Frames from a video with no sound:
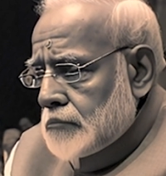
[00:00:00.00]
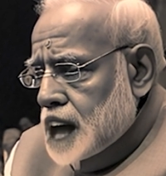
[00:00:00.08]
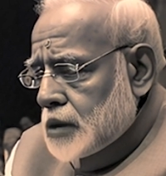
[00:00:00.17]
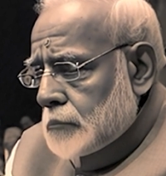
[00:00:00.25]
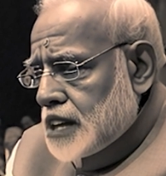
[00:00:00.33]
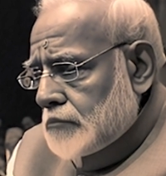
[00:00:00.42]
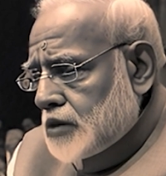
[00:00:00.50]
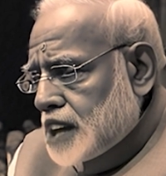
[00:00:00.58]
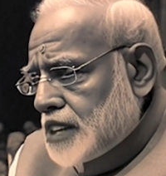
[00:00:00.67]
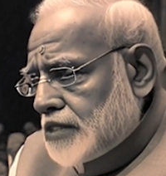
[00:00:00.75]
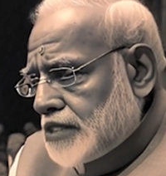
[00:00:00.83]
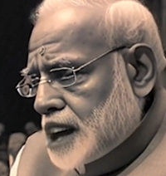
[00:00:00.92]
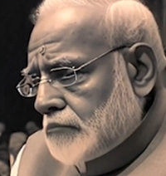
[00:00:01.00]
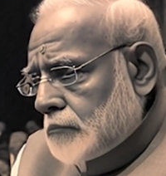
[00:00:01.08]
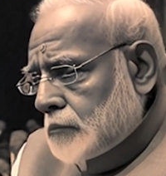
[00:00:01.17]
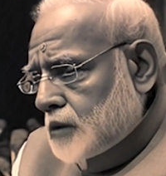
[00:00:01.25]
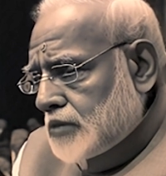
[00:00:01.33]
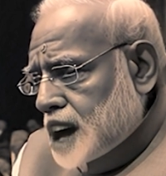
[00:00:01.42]
I mean, if I didn't give
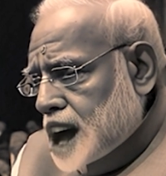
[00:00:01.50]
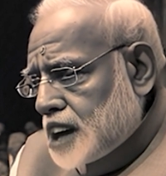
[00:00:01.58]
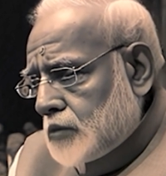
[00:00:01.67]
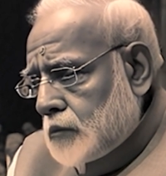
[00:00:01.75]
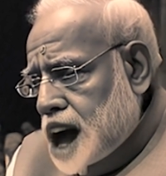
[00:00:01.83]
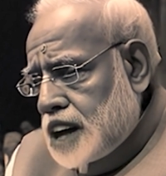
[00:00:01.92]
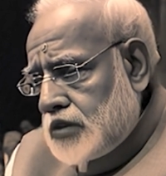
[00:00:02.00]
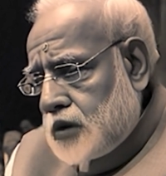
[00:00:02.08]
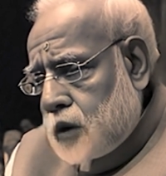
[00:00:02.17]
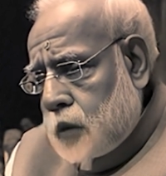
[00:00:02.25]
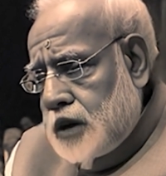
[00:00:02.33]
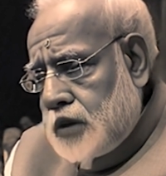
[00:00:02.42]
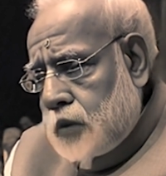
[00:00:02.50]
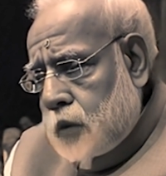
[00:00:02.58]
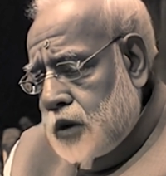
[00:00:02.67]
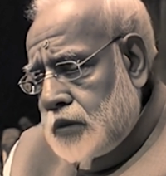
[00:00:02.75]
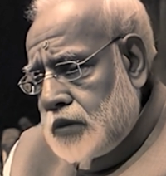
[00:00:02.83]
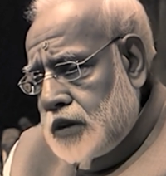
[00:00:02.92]
him those contracts, who else
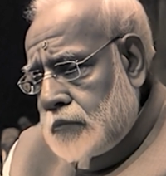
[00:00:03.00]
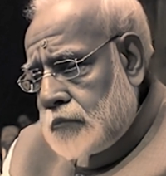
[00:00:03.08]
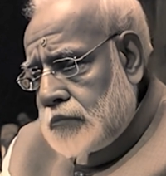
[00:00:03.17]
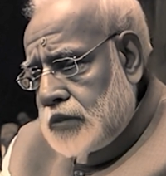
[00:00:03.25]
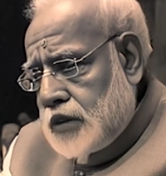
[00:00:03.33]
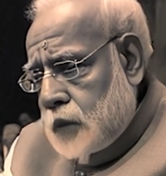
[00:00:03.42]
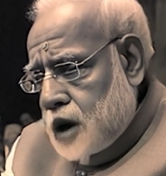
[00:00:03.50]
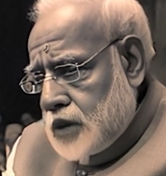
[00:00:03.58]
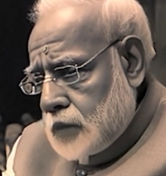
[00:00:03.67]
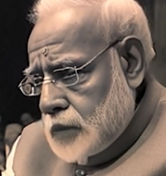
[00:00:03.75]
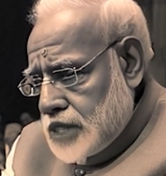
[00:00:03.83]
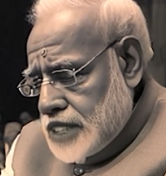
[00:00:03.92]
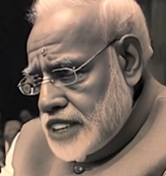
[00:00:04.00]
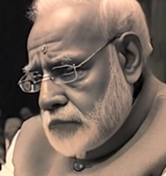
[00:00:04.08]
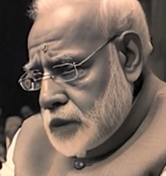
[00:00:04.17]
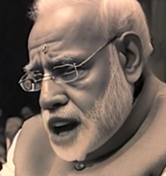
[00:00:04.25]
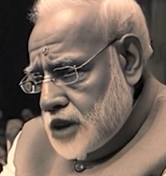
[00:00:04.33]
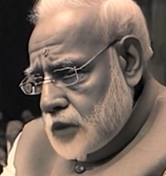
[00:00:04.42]
would? Some other
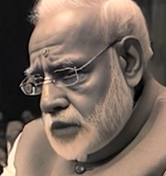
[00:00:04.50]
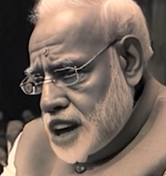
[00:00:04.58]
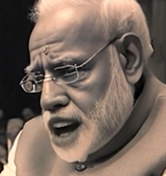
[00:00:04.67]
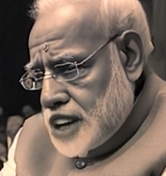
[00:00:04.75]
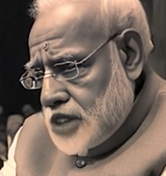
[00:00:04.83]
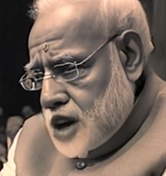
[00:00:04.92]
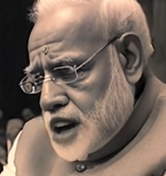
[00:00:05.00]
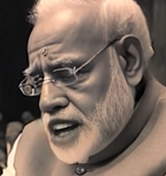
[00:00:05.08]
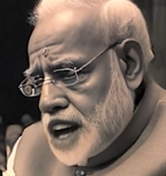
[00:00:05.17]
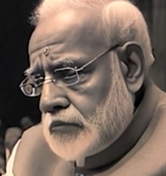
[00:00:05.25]
businessman who's not as good at